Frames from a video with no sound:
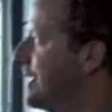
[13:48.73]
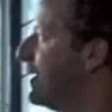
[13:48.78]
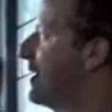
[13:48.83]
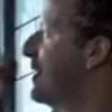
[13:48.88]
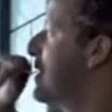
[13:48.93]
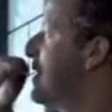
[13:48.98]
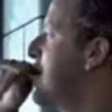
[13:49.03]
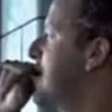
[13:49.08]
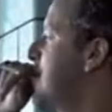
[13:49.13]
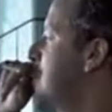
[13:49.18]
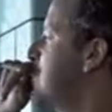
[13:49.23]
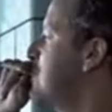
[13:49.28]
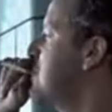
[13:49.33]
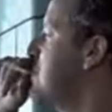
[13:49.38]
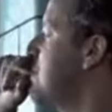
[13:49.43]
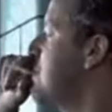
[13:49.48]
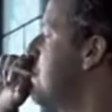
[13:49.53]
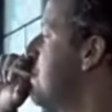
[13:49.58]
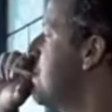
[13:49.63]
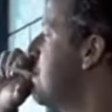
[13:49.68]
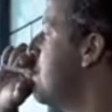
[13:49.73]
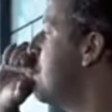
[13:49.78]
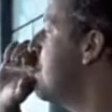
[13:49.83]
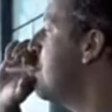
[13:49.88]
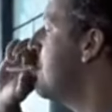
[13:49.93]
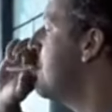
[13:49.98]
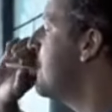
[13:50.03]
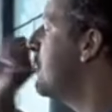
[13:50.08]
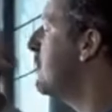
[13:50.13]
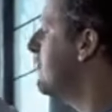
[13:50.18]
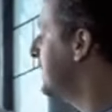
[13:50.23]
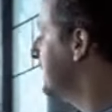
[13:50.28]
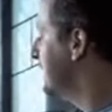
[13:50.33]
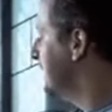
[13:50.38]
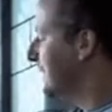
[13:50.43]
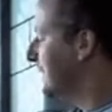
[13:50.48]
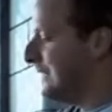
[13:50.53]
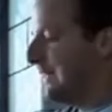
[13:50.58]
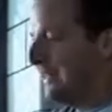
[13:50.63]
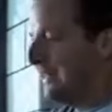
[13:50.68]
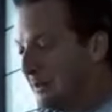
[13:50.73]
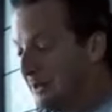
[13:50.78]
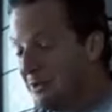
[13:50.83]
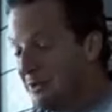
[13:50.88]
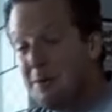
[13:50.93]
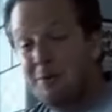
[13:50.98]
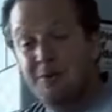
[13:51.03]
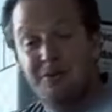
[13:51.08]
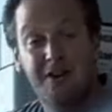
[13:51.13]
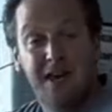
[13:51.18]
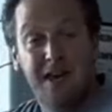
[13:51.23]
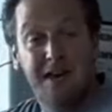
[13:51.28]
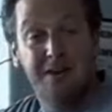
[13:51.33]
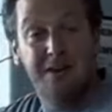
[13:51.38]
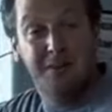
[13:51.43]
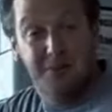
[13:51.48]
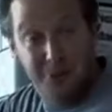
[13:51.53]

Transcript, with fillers: It's time to get a hmm. new dream. Dream is dead.